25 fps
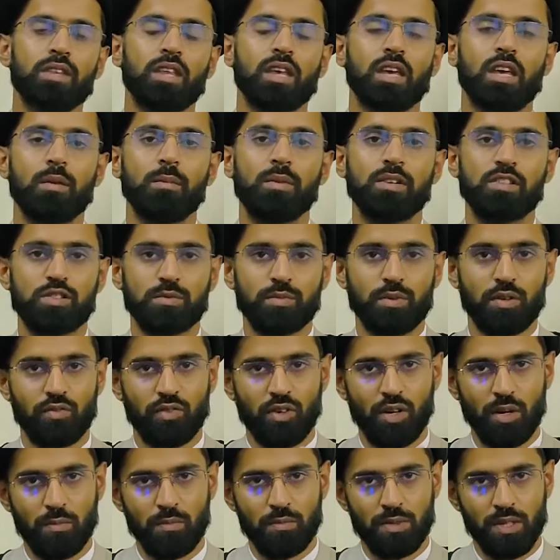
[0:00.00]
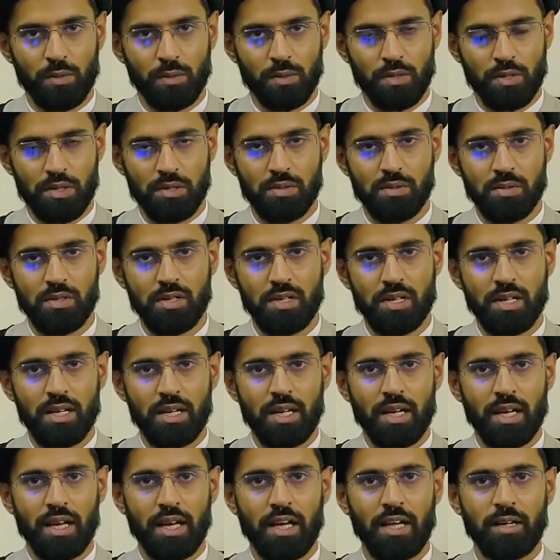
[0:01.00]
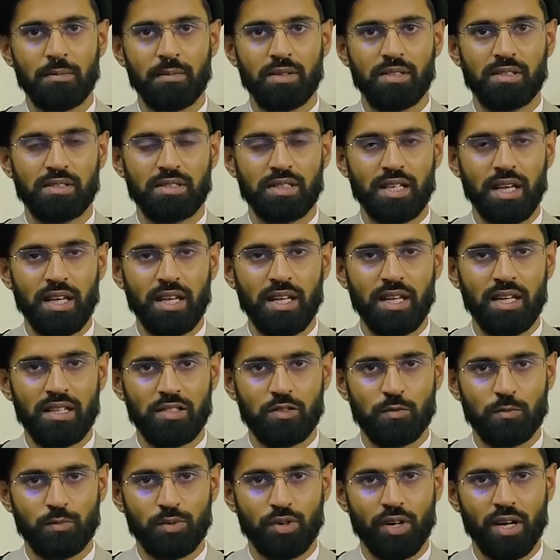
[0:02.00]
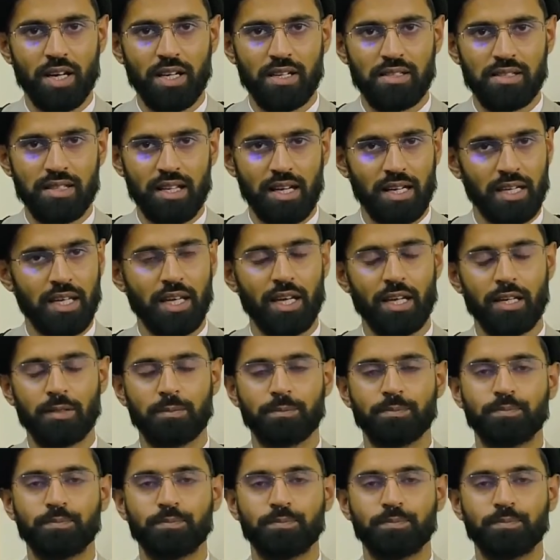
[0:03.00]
He must perform the wudu and must say his prayers again.